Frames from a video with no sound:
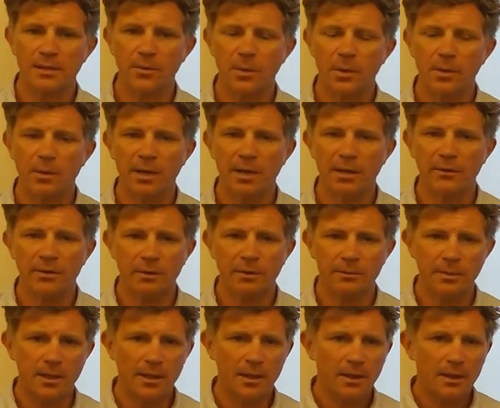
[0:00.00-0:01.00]
that we were giving
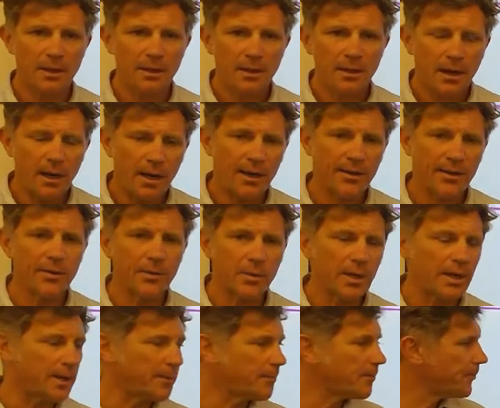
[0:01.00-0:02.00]
them. Either
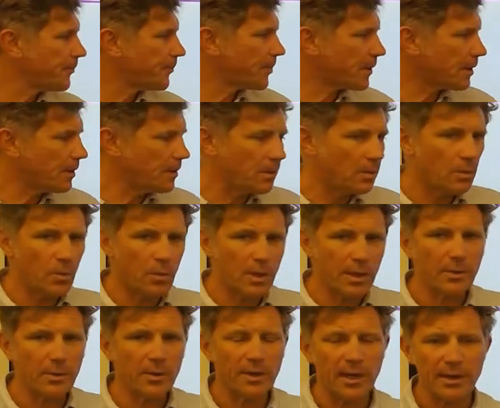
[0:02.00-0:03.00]
way,
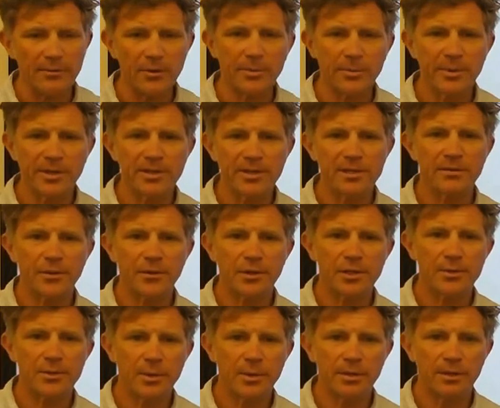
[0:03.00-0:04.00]
we want everybody to
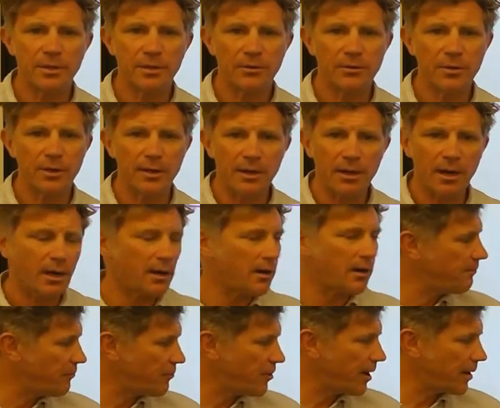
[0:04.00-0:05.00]
finish with a degree.
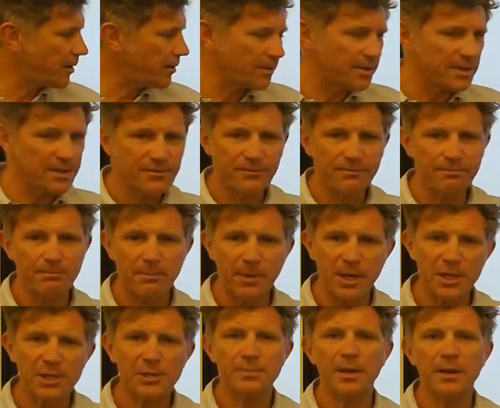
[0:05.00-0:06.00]
Our record is
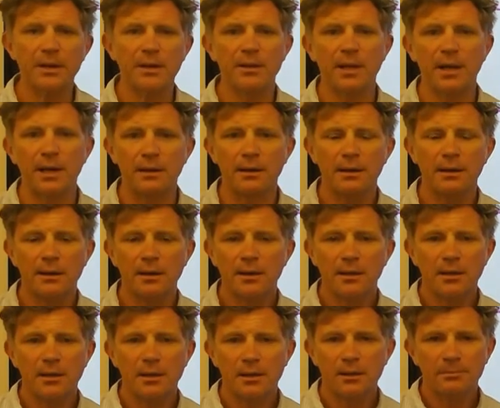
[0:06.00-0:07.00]
much better than that.
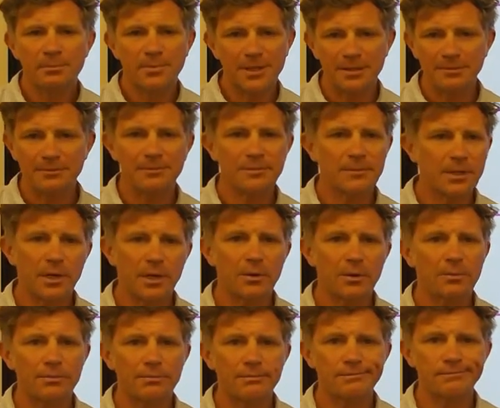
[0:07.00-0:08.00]
But,
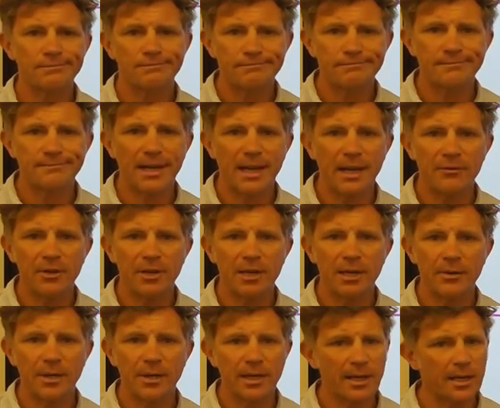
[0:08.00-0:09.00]
every
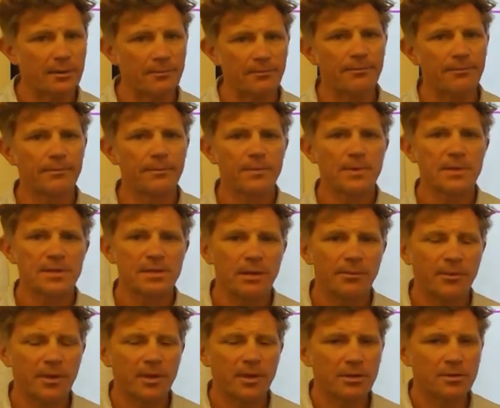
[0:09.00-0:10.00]
now and again,
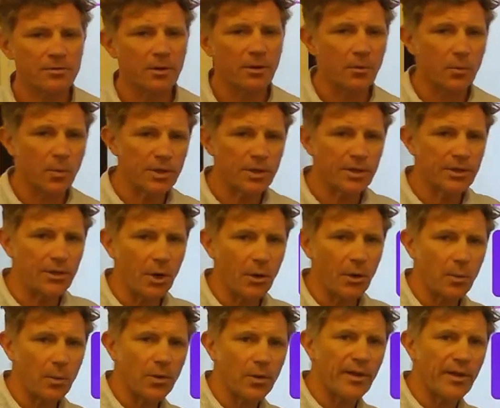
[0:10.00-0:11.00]
something goes wrong. We
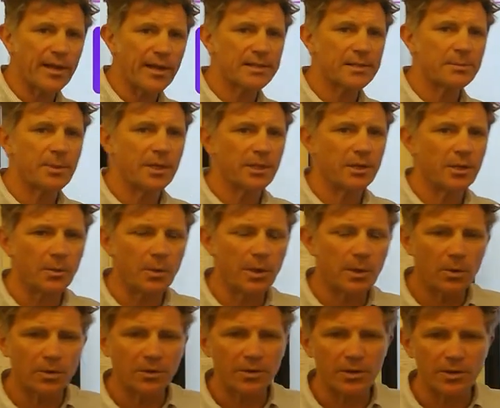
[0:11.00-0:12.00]
don't want that to be you. We
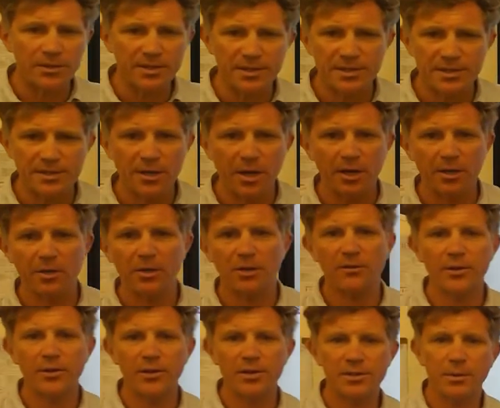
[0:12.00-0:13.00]
want you to start
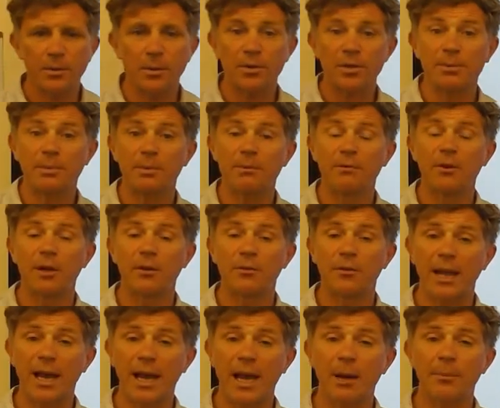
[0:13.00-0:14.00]
university. We want you to be very,
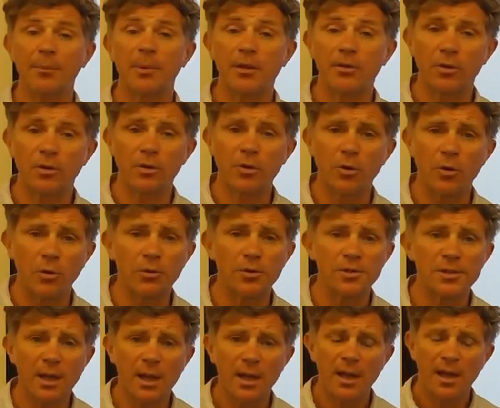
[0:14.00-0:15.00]
very happy in your course,